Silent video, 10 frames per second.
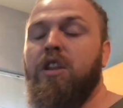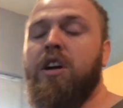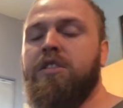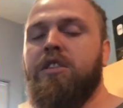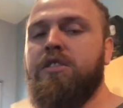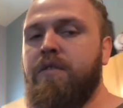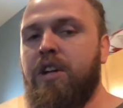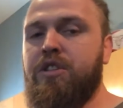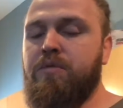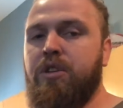Lots and lots of
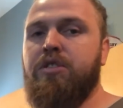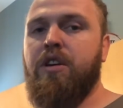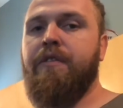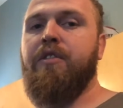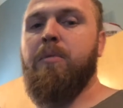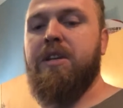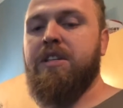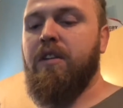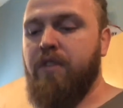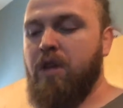veggies, really trying to fill
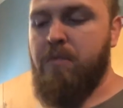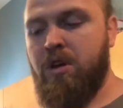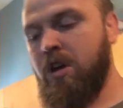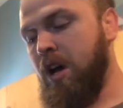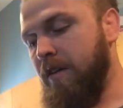myself up.